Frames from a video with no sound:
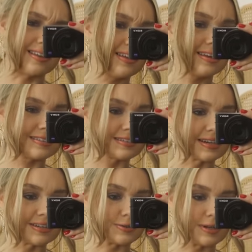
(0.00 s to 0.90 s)
I think
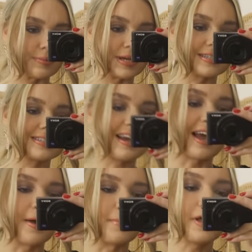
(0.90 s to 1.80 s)
yesterday is what I missed.
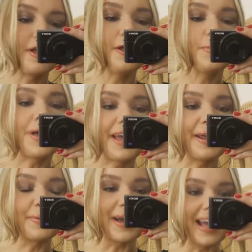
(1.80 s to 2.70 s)
Um, but
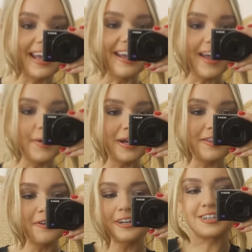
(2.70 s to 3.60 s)
anyway, um, I
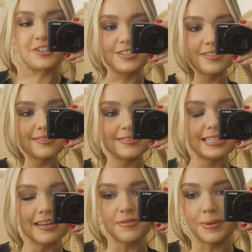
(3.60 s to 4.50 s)
thought I'd just
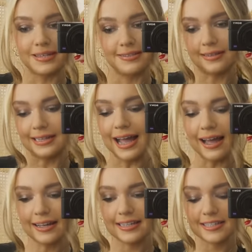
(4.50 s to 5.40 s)
save the best to
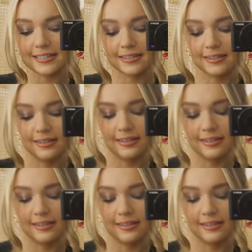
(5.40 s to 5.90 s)
last.